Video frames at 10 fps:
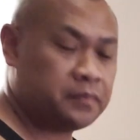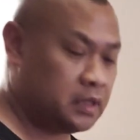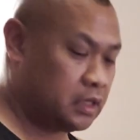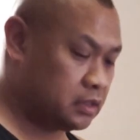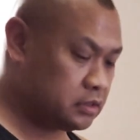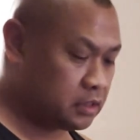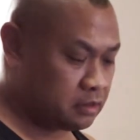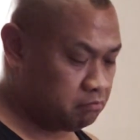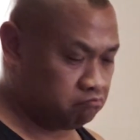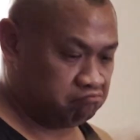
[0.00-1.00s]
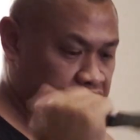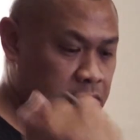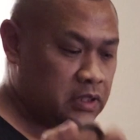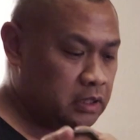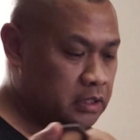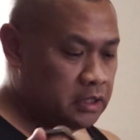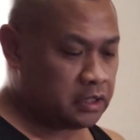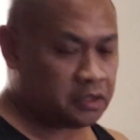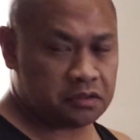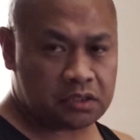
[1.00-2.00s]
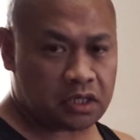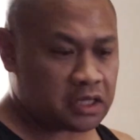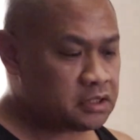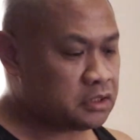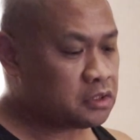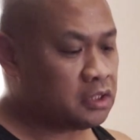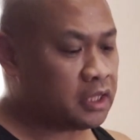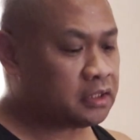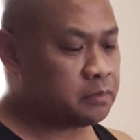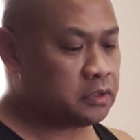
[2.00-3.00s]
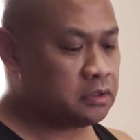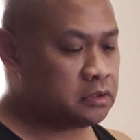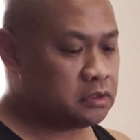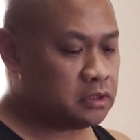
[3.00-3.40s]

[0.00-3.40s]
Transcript: Yeah, it's a nice little collectible.